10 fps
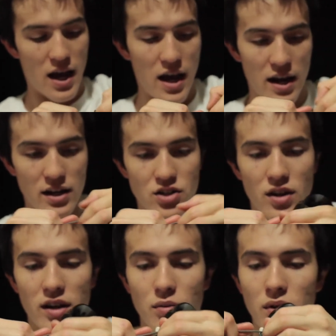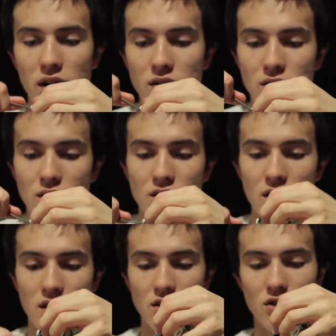and I try to, what I do
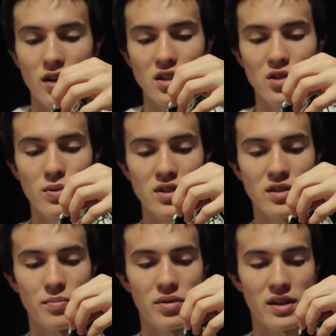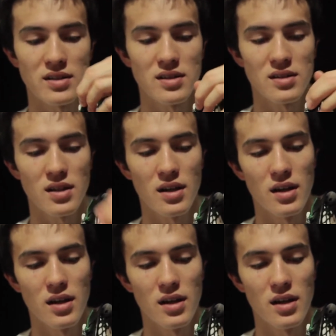is try to switch them places.